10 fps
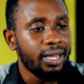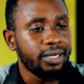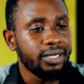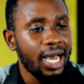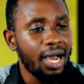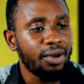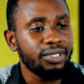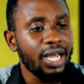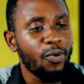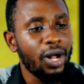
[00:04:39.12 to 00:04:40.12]
Now
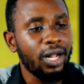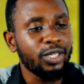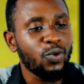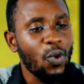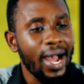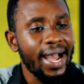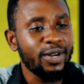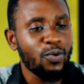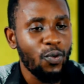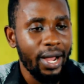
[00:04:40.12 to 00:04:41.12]
the World
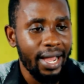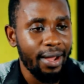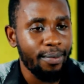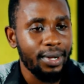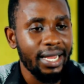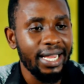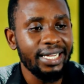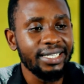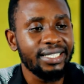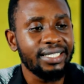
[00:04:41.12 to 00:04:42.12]
Wide Web
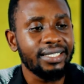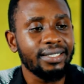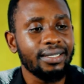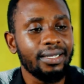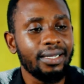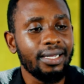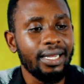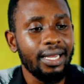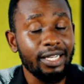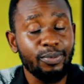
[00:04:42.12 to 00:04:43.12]

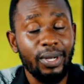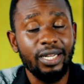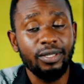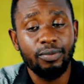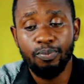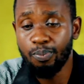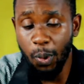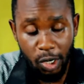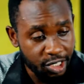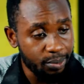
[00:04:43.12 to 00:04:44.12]
has made it
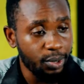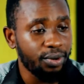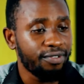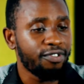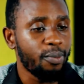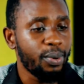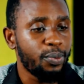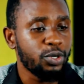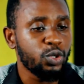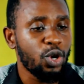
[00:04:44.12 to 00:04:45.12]
possible for
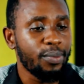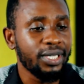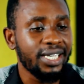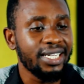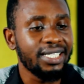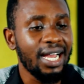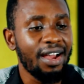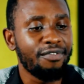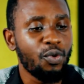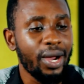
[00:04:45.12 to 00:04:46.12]
people to communicate
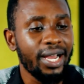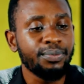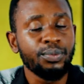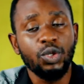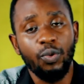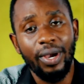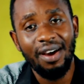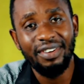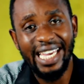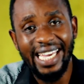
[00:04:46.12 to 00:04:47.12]
everywhere. We
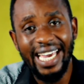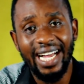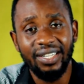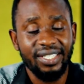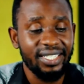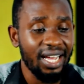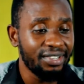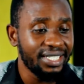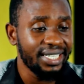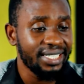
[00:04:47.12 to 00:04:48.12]
have e-health
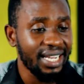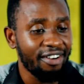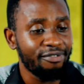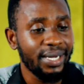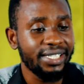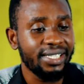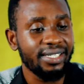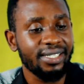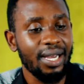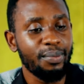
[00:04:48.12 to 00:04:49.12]
services. I've
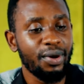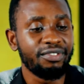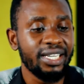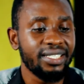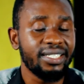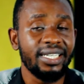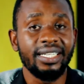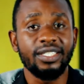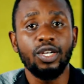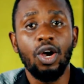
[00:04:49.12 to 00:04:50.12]
mentioned some of these
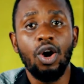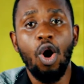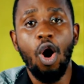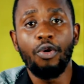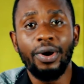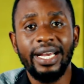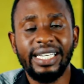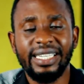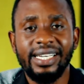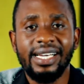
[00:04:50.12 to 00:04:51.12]
things
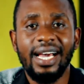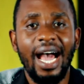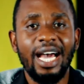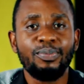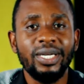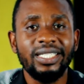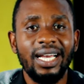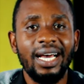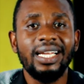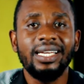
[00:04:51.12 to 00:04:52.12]
already. And
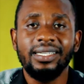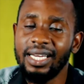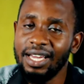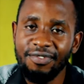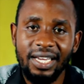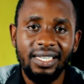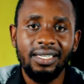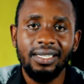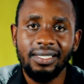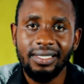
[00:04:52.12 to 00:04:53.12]
basically,
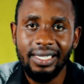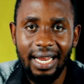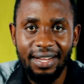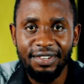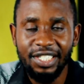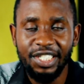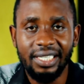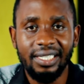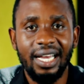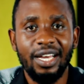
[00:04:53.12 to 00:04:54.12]
even
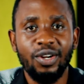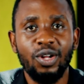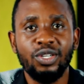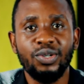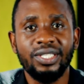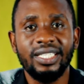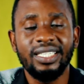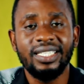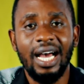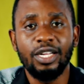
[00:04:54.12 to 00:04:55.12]
television and all those
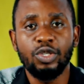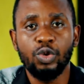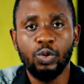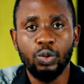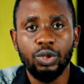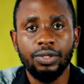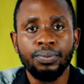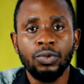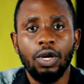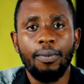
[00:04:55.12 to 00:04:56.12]
things are tools.
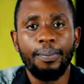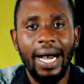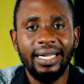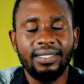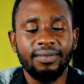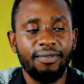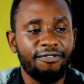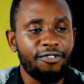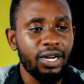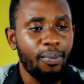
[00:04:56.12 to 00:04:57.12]
But
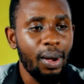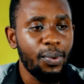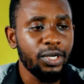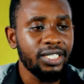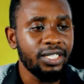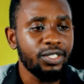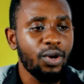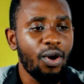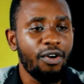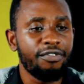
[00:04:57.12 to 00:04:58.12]
for the
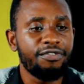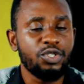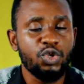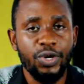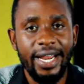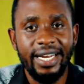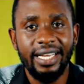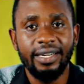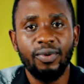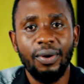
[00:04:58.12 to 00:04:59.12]
purposes of
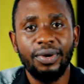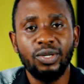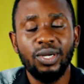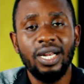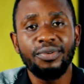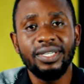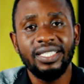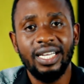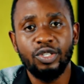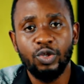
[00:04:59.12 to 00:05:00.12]
training, when we are doing our
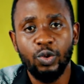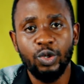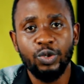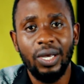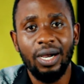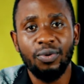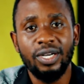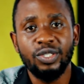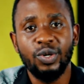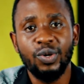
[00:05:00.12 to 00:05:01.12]
research tools, we are
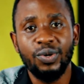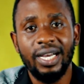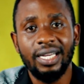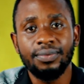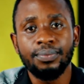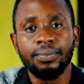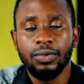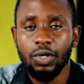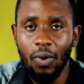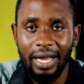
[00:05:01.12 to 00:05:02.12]
going to look
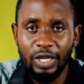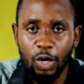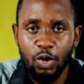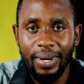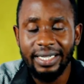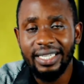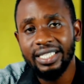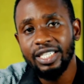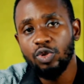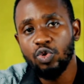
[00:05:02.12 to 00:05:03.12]
at
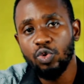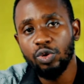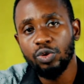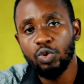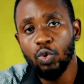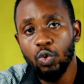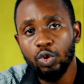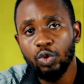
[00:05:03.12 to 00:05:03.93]
documentation tools,